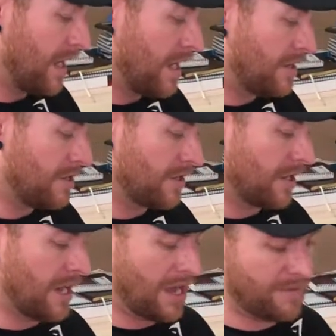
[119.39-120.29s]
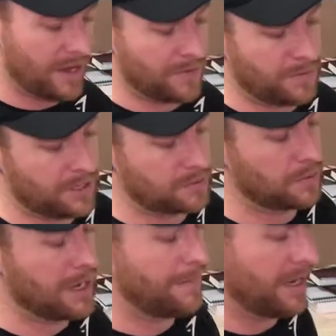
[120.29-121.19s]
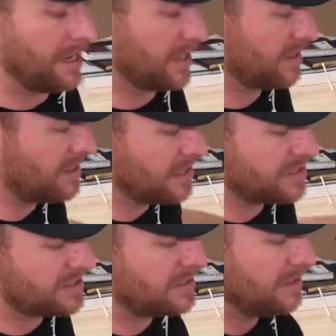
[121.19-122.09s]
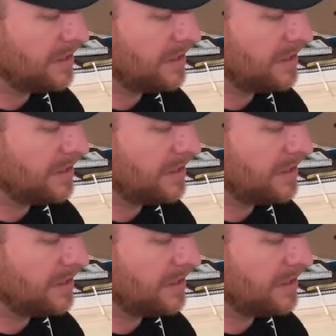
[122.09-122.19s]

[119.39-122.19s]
and you're going to have our rings will come out like this.